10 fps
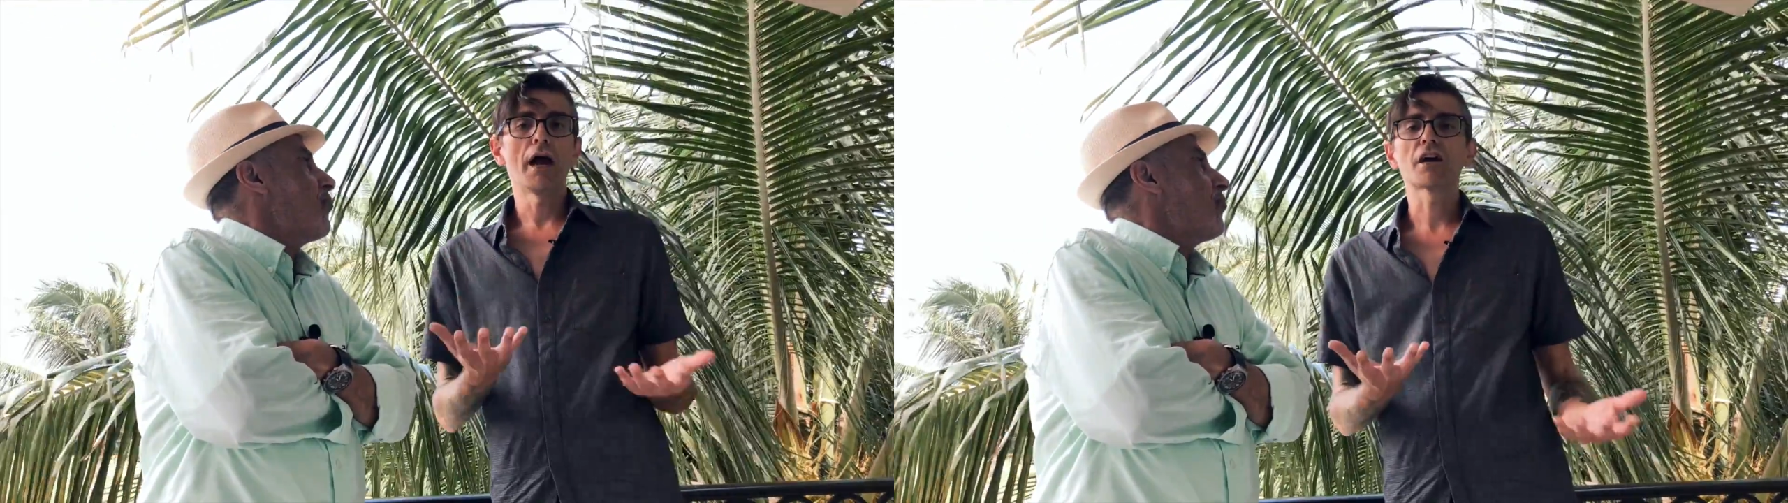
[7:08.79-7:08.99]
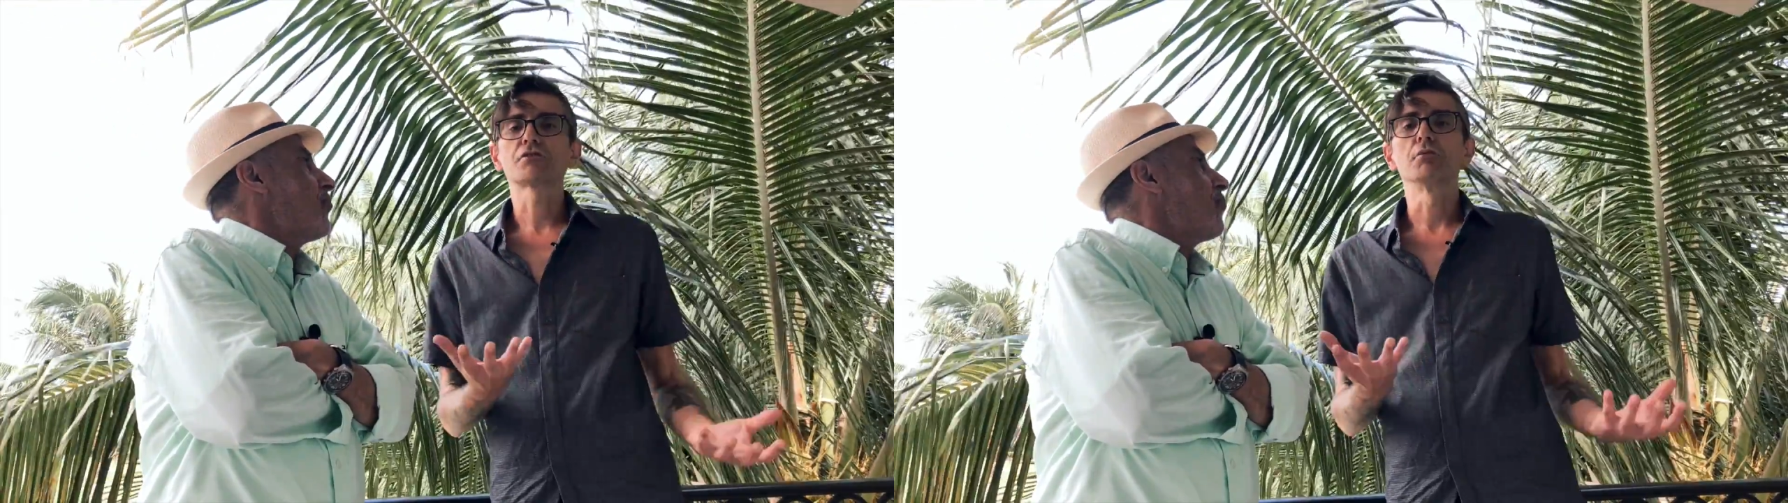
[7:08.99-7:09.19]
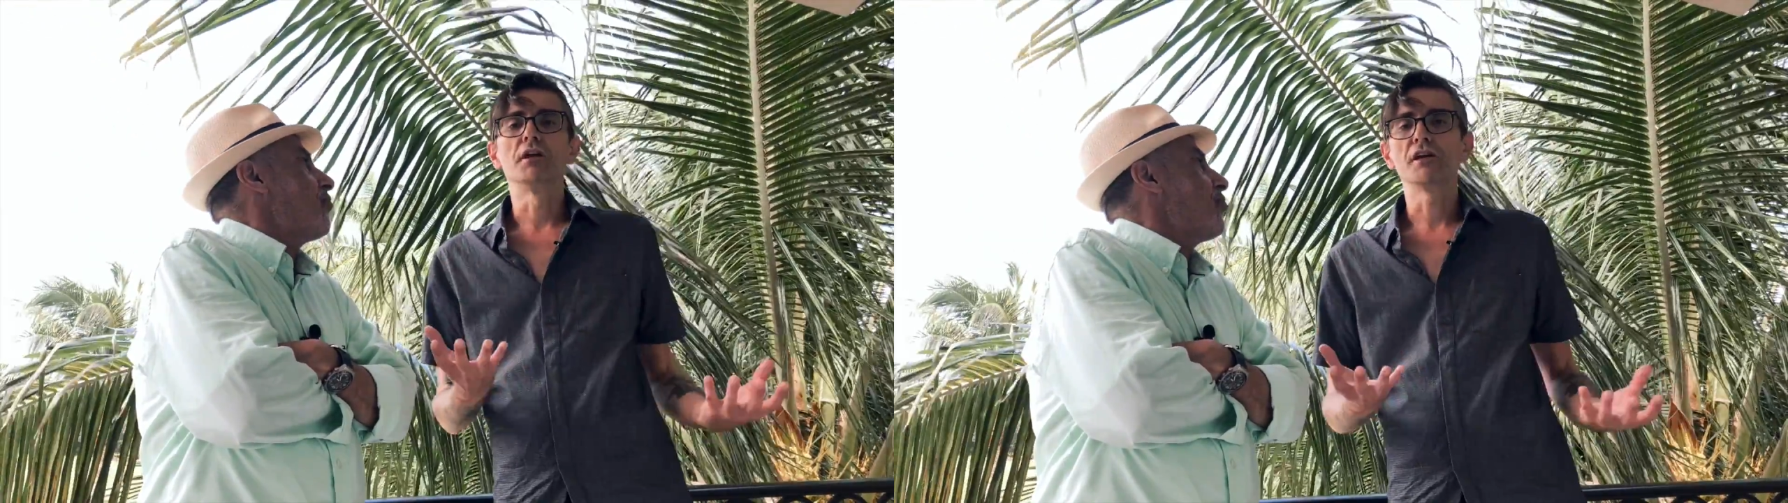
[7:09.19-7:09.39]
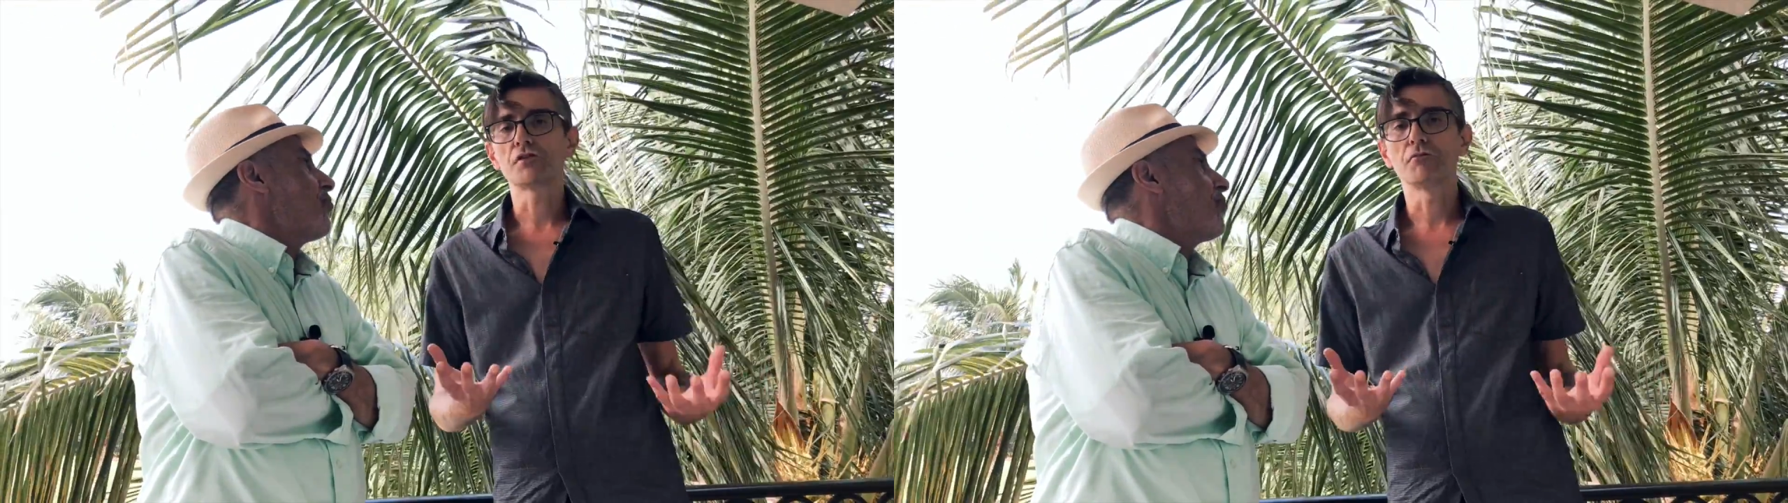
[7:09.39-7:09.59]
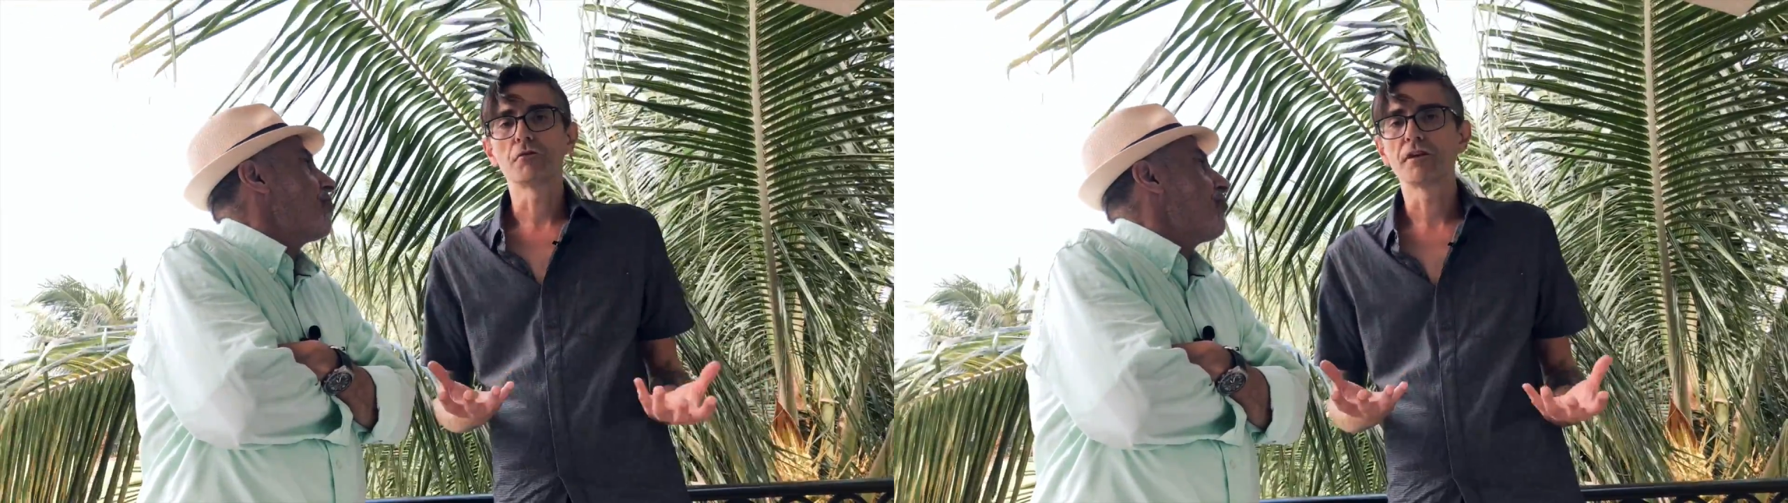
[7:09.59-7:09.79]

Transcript: explanation